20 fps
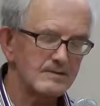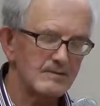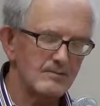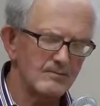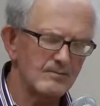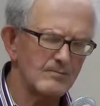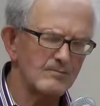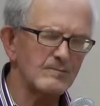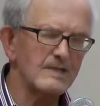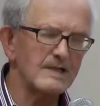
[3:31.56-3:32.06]

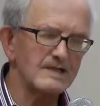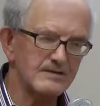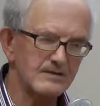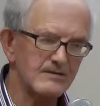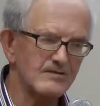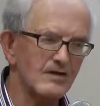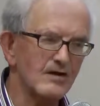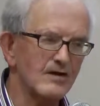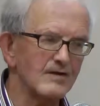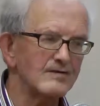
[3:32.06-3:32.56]
make the
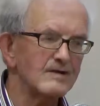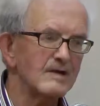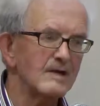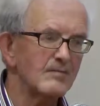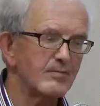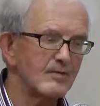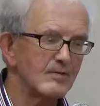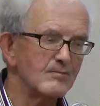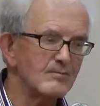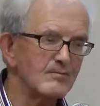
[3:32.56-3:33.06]
cross,
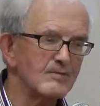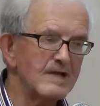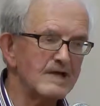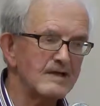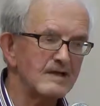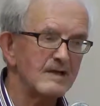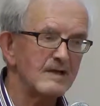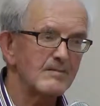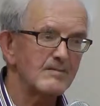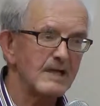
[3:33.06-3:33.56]
but make
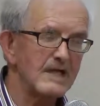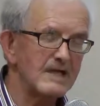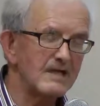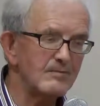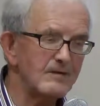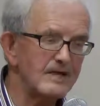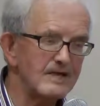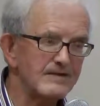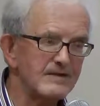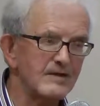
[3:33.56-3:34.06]
anyway
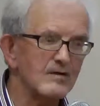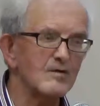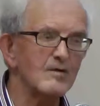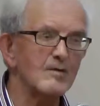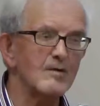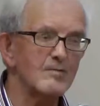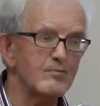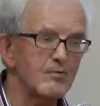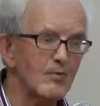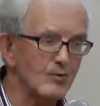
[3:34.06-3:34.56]
that could be
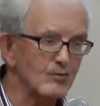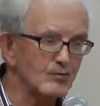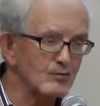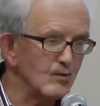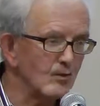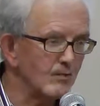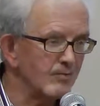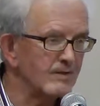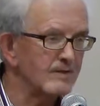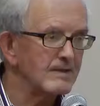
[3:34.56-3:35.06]
broken up,
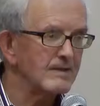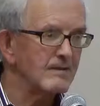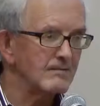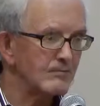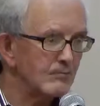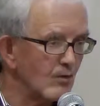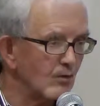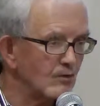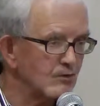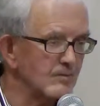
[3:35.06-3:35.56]

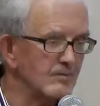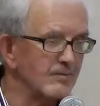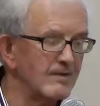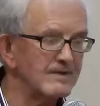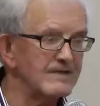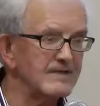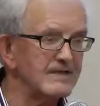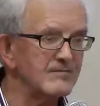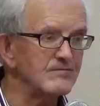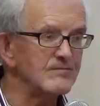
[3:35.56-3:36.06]
and
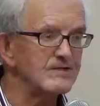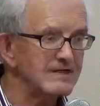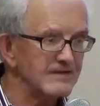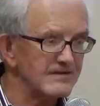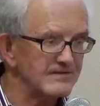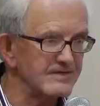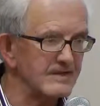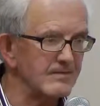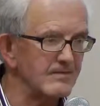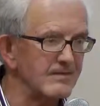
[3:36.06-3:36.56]
then
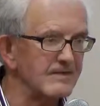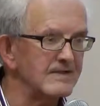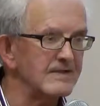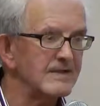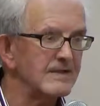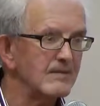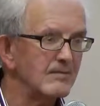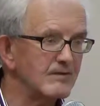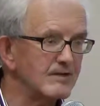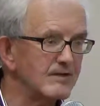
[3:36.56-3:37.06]
reassembled
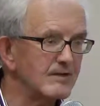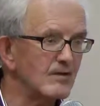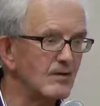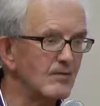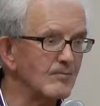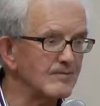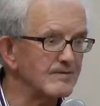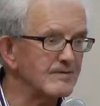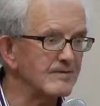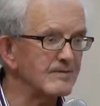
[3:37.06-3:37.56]
when they come to
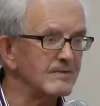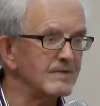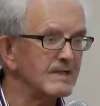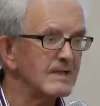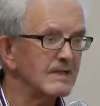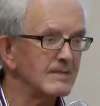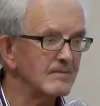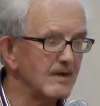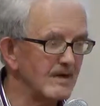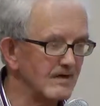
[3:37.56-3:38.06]
the
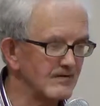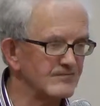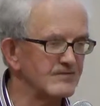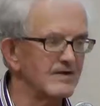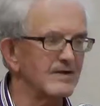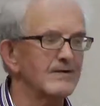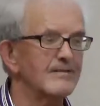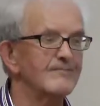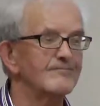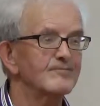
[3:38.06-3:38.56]
mass rock.
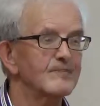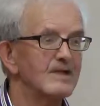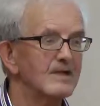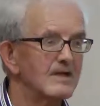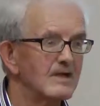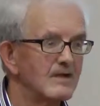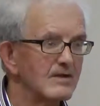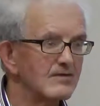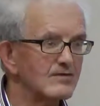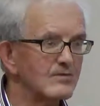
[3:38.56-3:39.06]

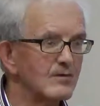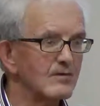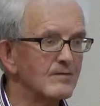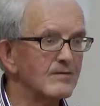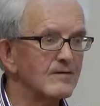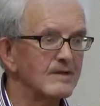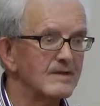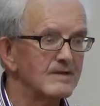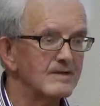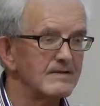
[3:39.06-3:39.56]
So
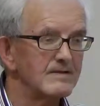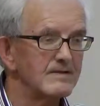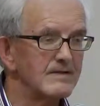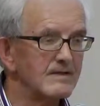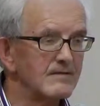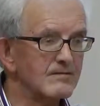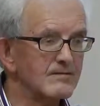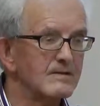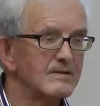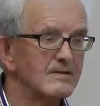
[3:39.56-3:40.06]

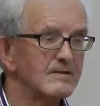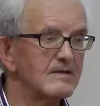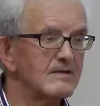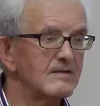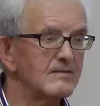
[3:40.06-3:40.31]
this